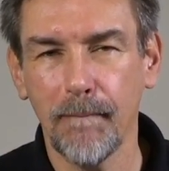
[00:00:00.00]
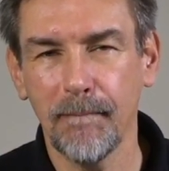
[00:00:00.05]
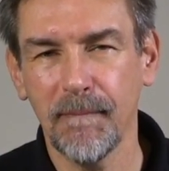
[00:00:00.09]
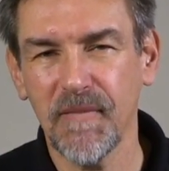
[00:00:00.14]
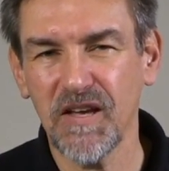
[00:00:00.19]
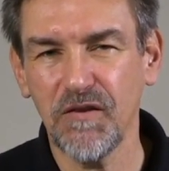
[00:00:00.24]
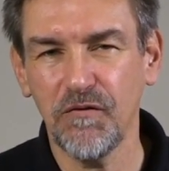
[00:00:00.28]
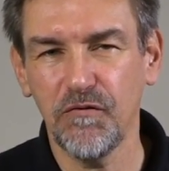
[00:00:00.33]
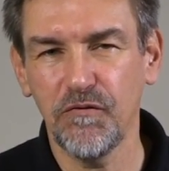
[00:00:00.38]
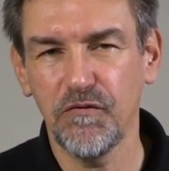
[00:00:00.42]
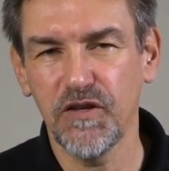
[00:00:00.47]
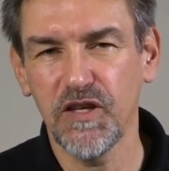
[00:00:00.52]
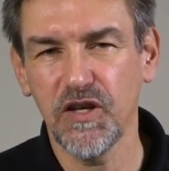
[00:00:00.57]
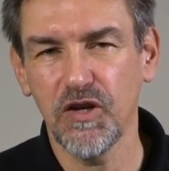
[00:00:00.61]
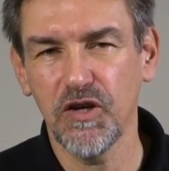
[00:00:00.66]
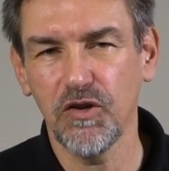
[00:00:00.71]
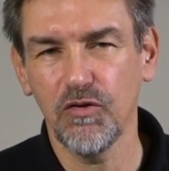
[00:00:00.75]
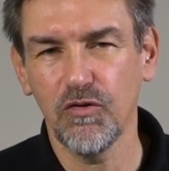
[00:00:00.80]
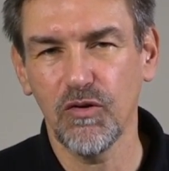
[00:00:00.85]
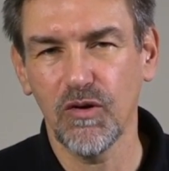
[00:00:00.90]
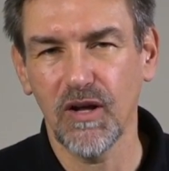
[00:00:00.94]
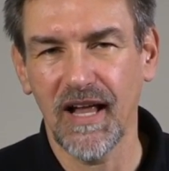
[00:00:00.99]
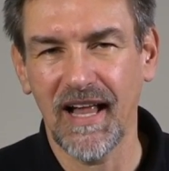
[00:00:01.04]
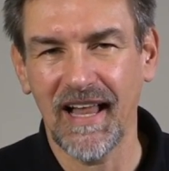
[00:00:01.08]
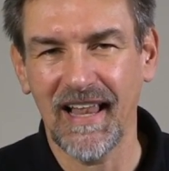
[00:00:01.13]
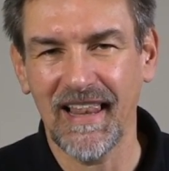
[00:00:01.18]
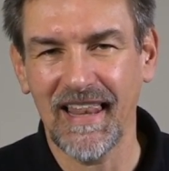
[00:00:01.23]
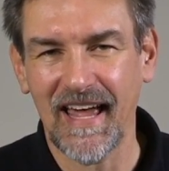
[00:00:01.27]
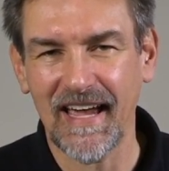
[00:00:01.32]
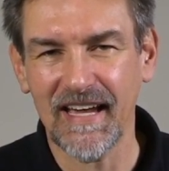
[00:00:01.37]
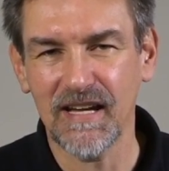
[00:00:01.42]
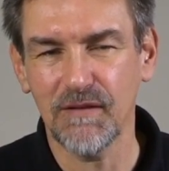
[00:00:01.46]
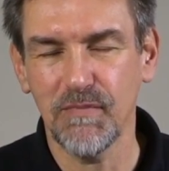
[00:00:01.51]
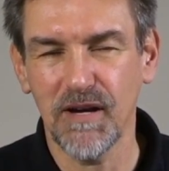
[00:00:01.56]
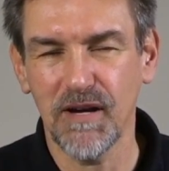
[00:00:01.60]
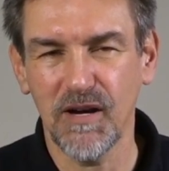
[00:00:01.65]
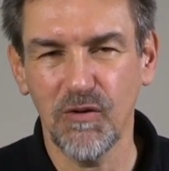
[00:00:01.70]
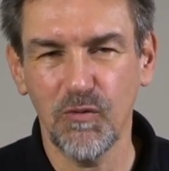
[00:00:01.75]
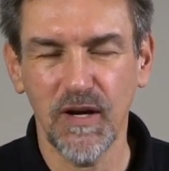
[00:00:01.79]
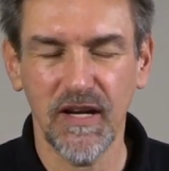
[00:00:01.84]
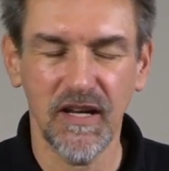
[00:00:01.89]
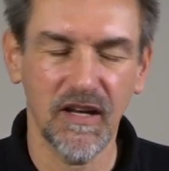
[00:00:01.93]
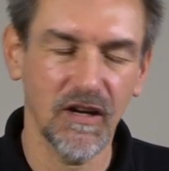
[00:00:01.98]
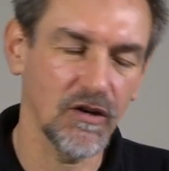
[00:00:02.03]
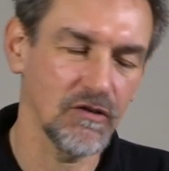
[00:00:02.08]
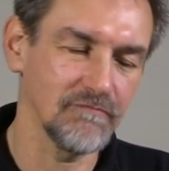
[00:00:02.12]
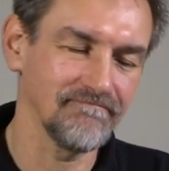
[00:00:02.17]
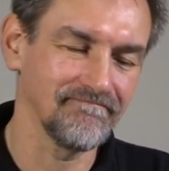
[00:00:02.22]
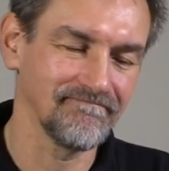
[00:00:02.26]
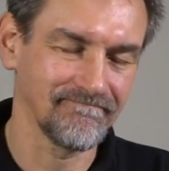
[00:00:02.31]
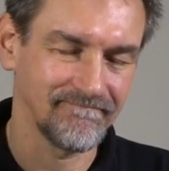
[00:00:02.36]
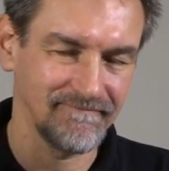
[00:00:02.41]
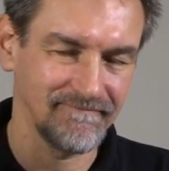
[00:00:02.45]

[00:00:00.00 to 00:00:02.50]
If you like my video,